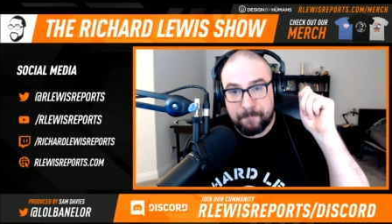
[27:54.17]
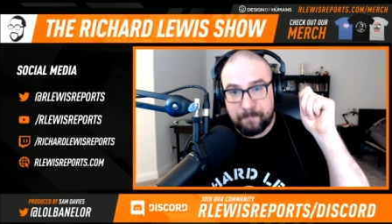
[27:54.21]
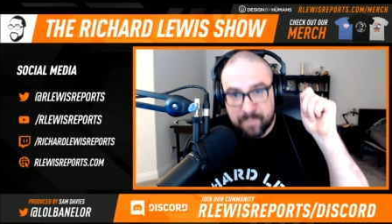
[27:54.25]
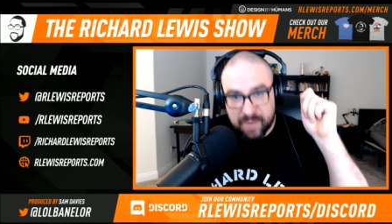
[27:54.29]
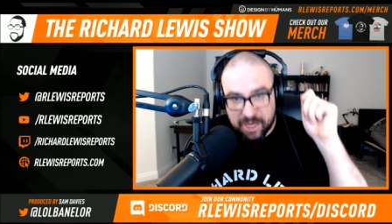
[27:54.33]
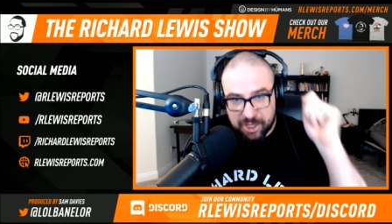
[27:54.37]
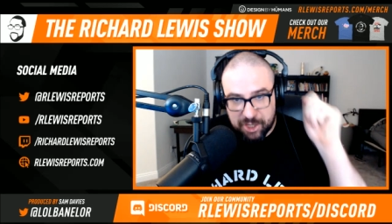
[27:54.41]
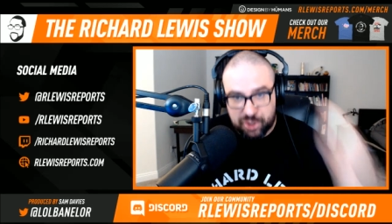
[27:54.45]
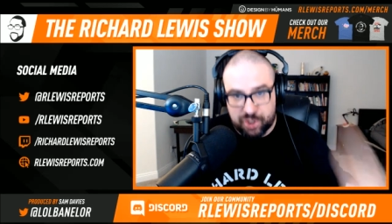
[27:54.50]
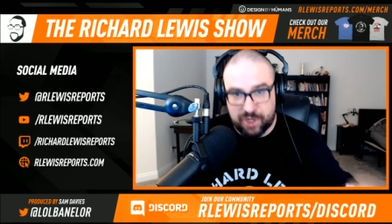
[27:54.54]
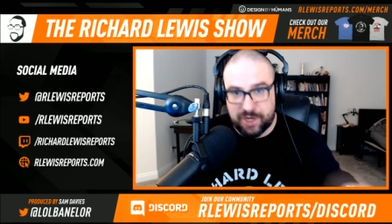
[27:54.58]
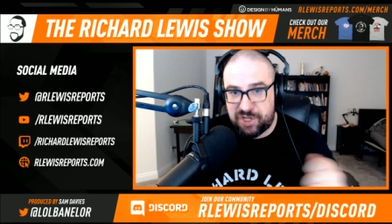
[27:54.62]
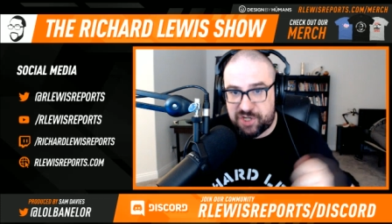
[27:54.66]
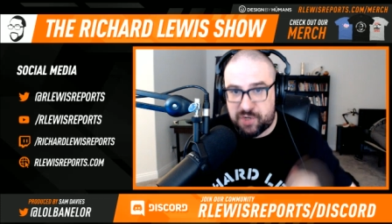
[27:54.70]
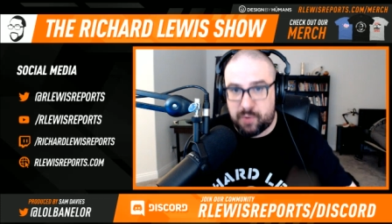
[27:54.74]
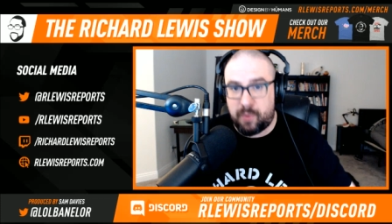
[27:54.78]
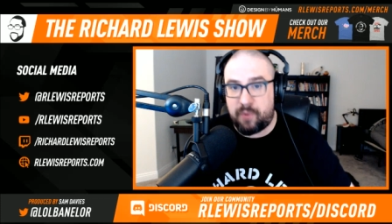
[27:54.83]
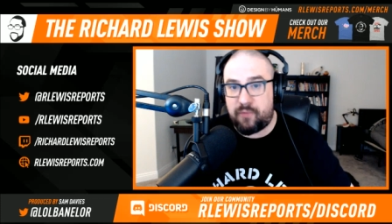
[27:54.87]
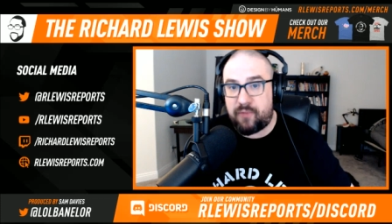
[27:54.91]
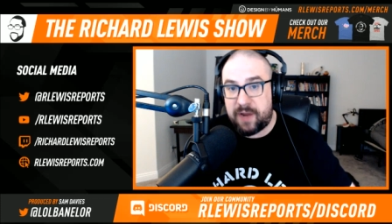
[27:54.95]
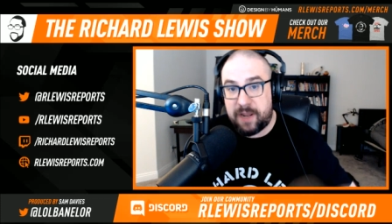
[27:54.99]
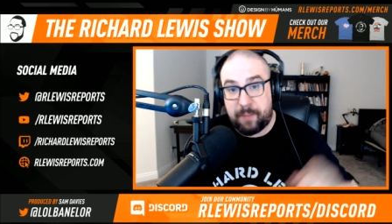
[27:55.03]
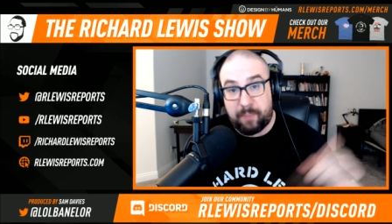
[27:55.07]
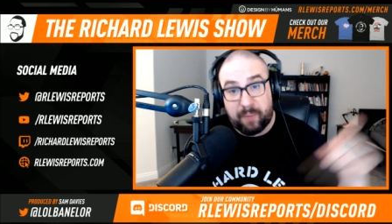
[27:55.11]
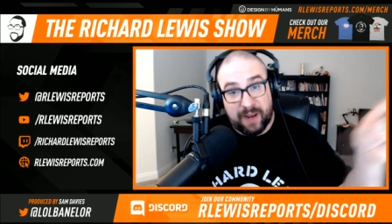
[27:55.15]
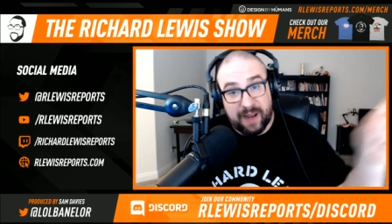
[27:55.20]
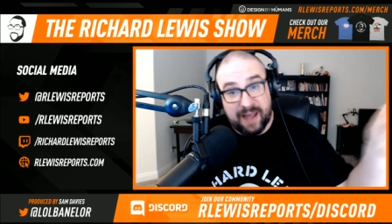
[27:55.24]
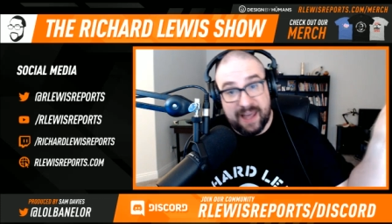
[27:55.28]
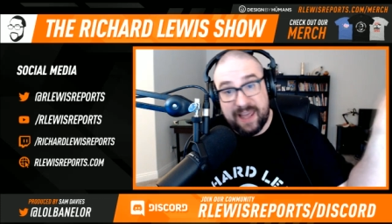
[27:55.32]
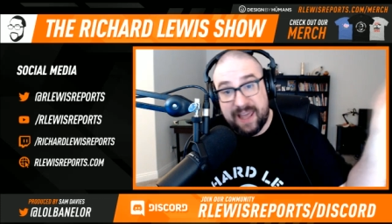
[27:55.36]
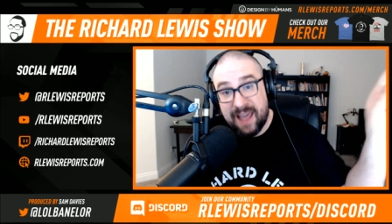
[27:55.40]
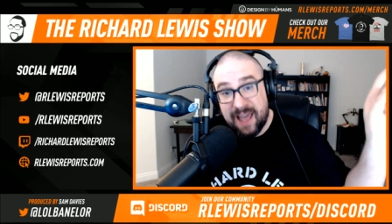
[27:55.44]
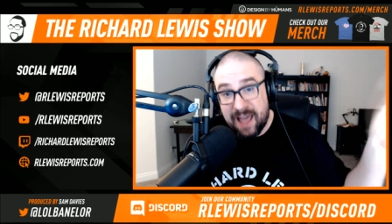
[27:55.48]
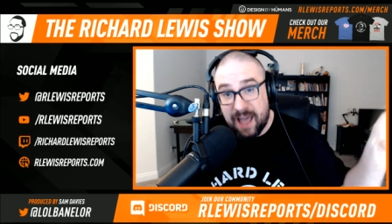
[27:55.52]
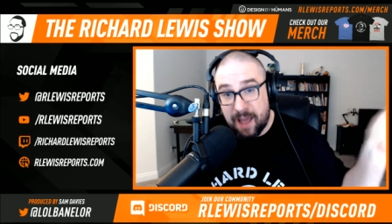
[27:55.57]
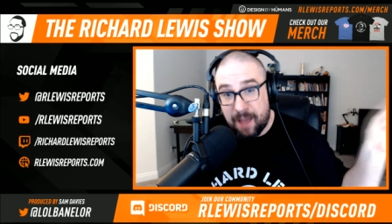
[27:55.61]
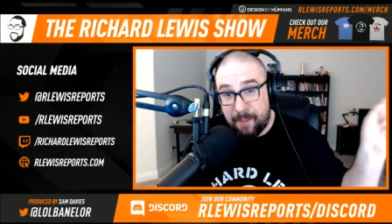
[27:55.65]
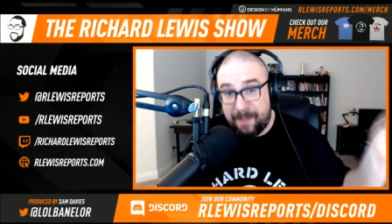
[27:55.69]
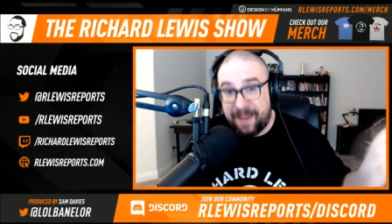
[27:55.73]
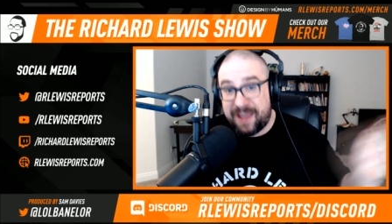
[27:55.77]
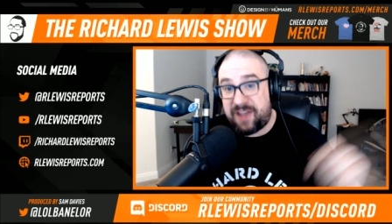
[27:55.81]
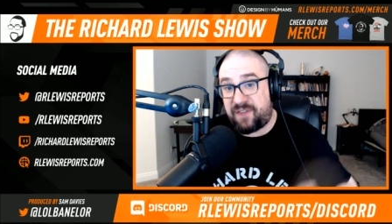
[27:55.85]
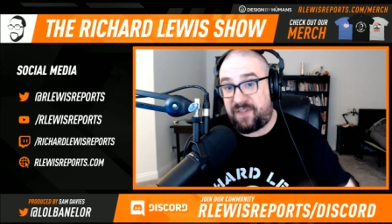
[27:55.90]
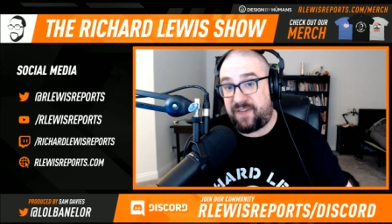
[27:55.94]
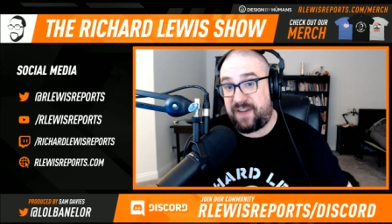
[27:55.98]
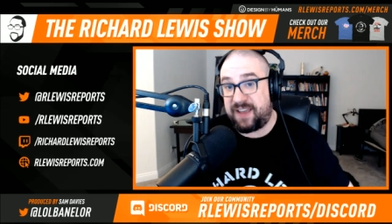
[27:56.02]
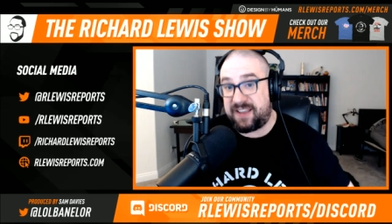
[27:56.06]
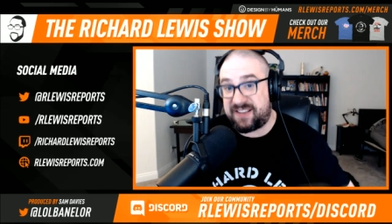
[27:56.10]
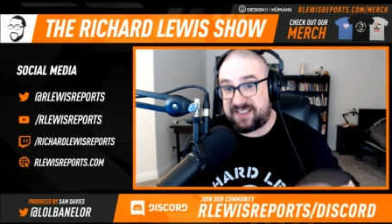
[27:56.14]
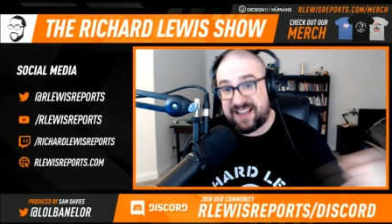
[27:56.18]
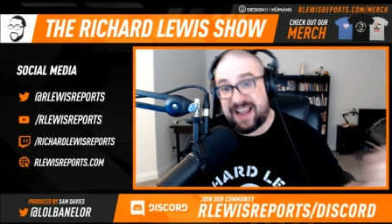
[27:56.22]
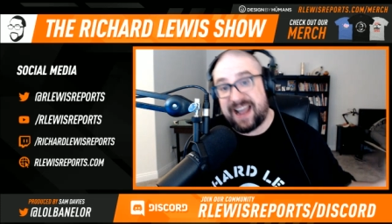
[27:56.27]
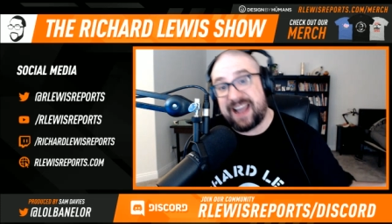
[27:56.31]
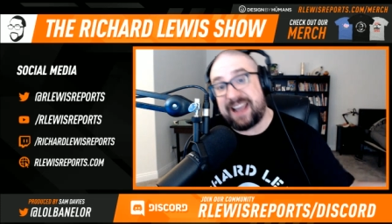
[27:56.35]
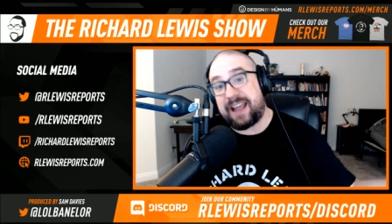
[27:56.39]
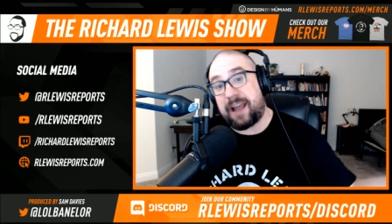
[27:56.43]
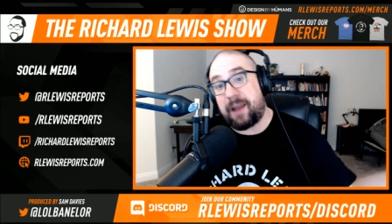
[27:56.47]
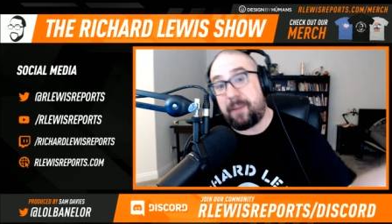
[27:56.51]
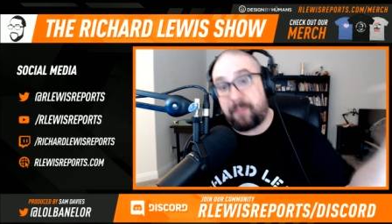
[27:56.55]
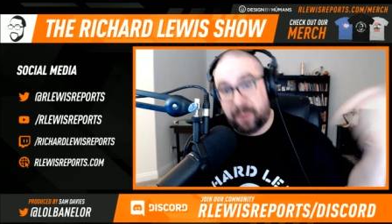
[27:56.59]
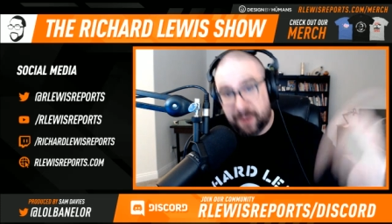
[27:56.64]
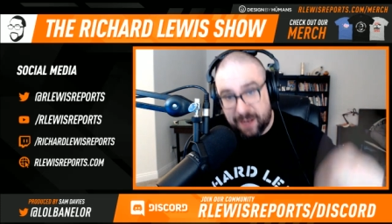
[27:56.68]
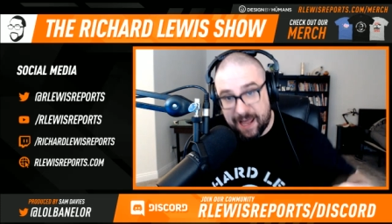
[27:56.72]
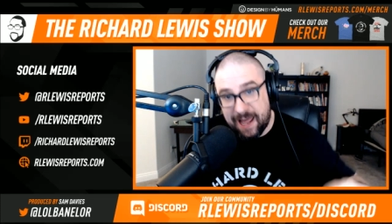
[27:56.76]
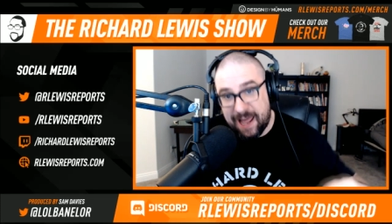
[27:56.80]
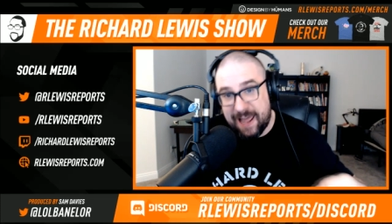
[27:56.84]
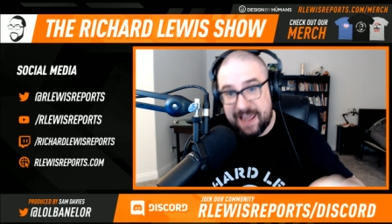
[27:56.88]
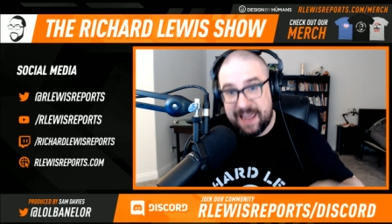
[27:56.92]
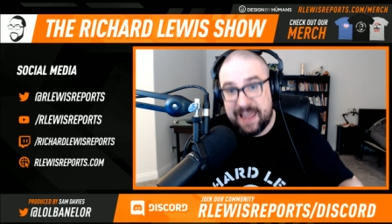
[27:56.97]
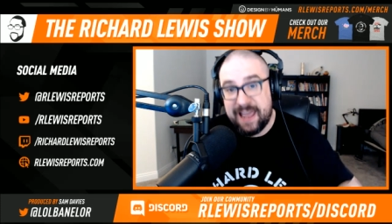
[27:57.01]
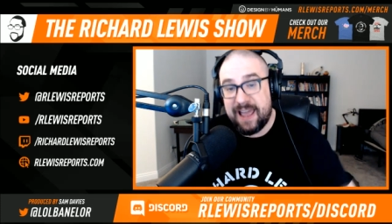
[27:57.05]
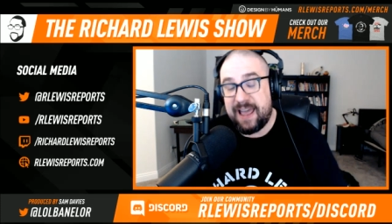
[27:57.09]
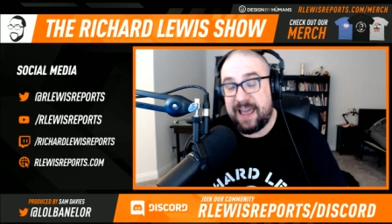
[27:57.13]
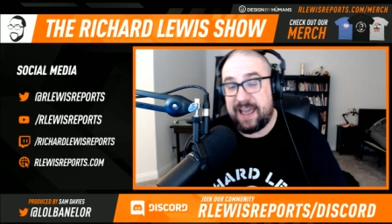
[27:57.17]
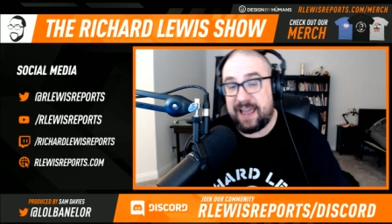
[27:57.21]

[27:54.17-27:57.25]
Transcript: They should issue a replay and make Fierce Tiger play